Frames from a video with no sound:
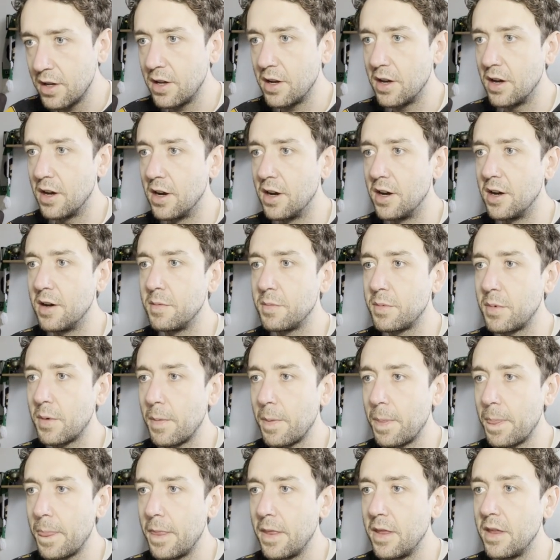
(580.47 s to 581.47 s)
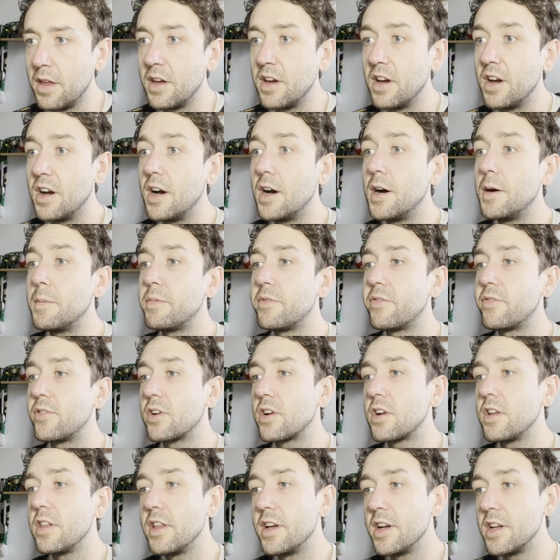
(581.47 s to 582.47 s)
up. Up for
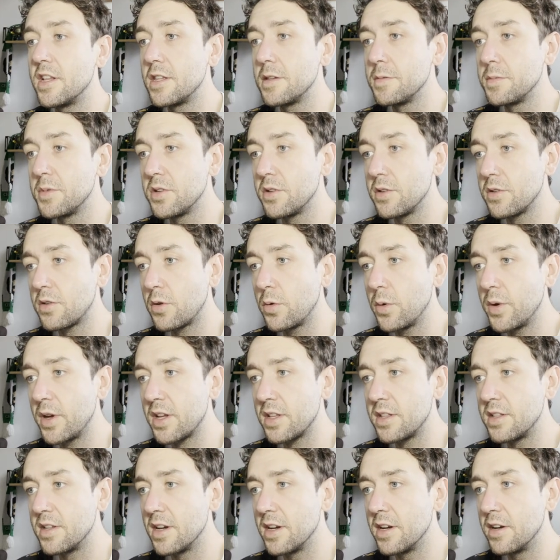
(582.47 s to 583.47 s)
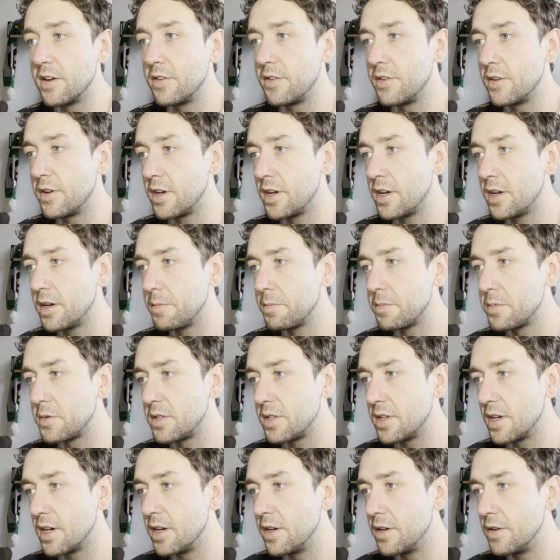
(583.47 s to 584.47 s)
collectible, quick down, up,
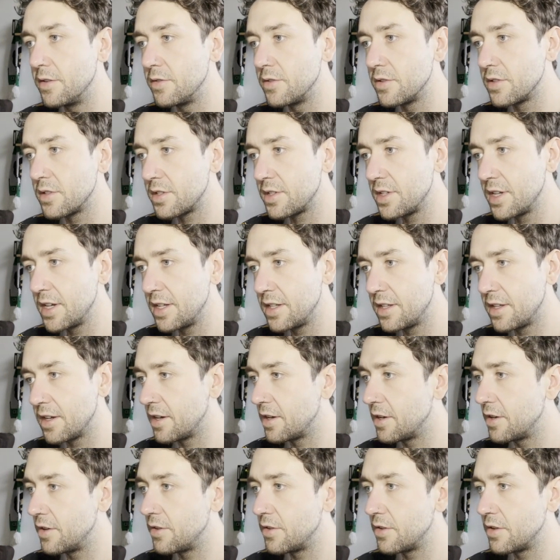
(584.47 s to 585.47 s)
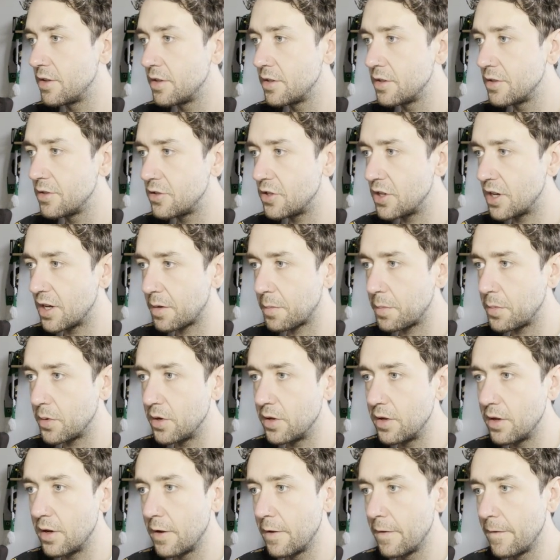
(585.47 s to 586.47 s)
down, stay down,
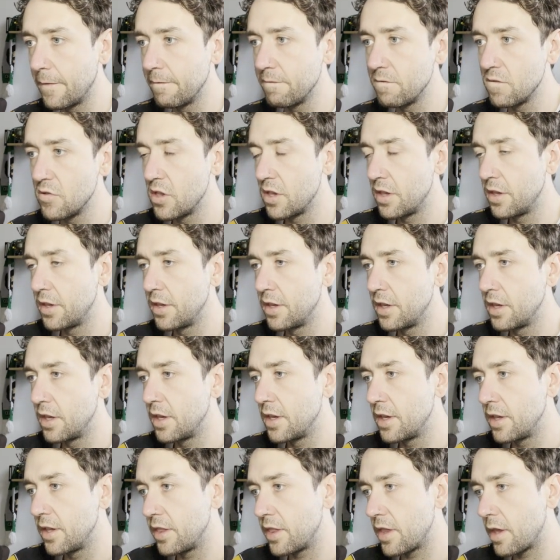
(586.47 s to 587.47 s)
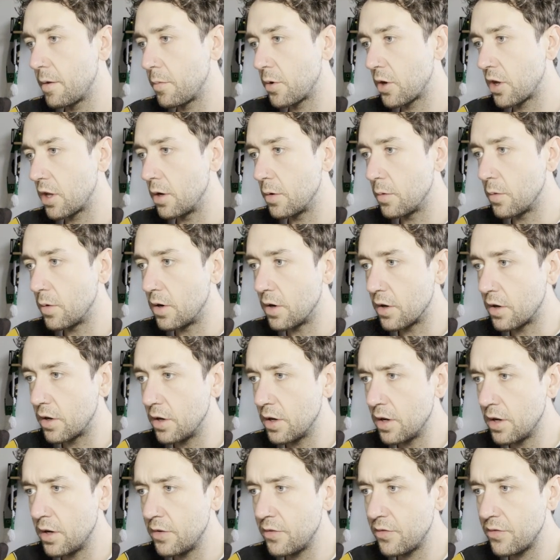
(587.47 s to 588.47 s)
checkpoint. Then we're going to walk
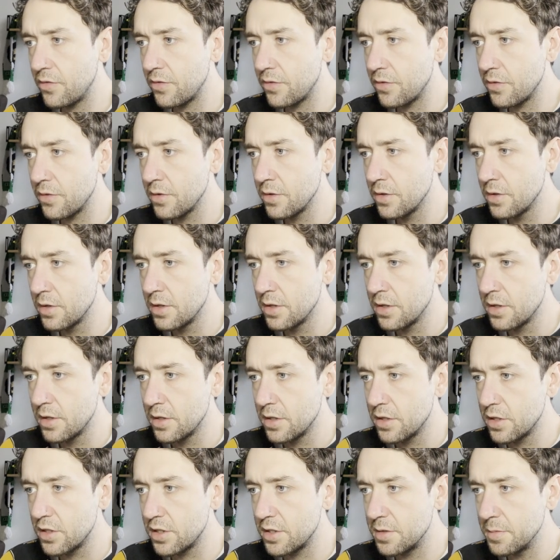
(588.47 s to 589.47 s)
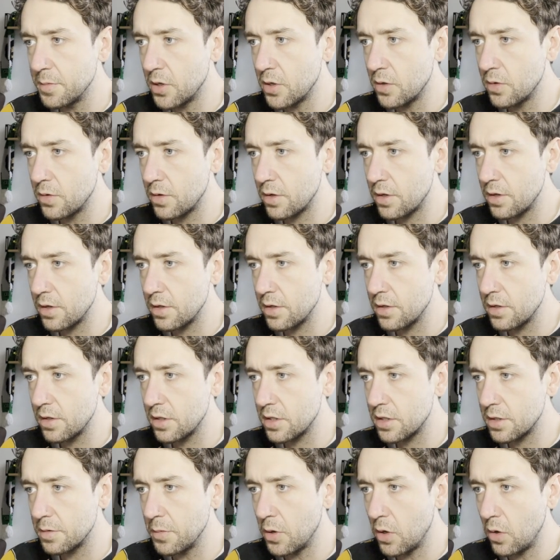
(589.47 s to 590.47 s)
off, smoke,
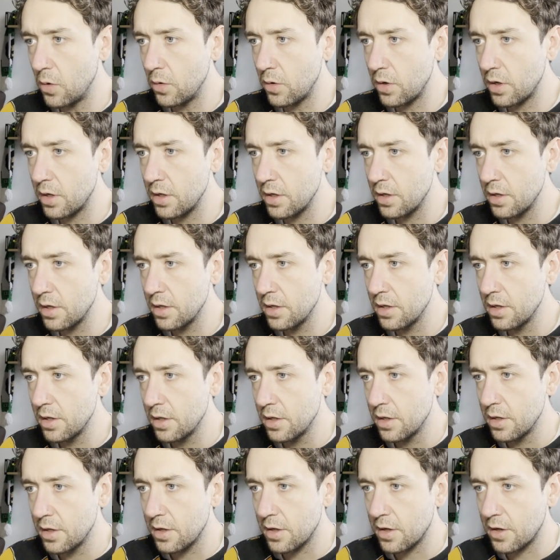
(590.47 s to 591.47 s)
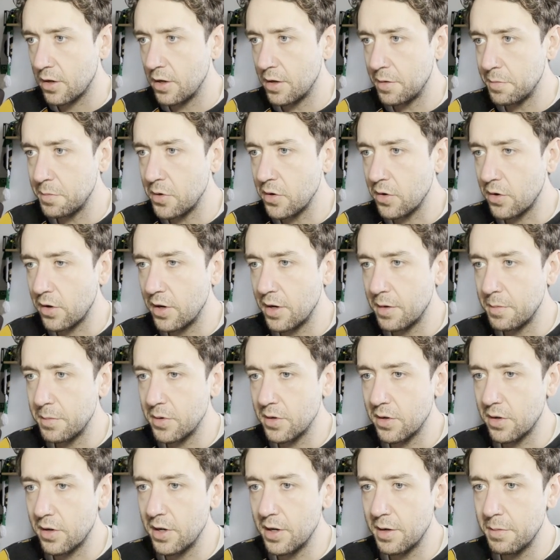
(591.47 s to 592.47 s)
smoke, crumble, crumble,
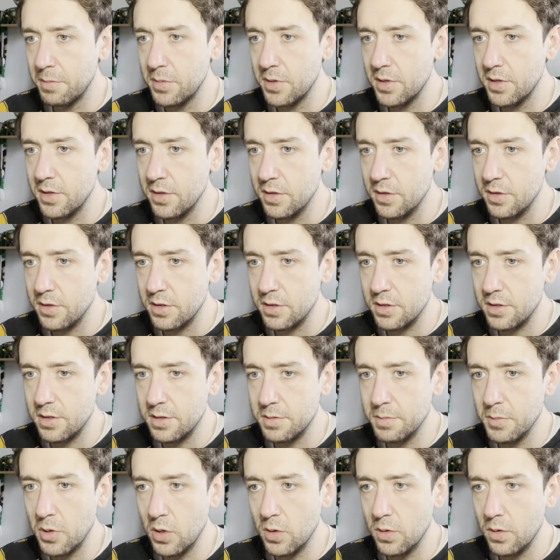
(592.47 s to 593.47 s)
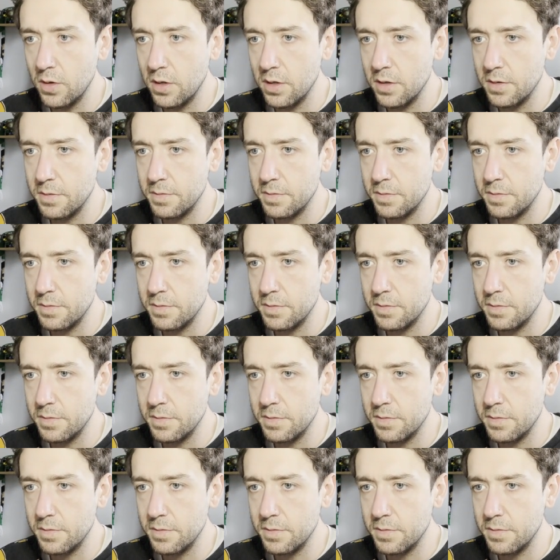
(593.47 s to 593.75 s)
crumble, smoke,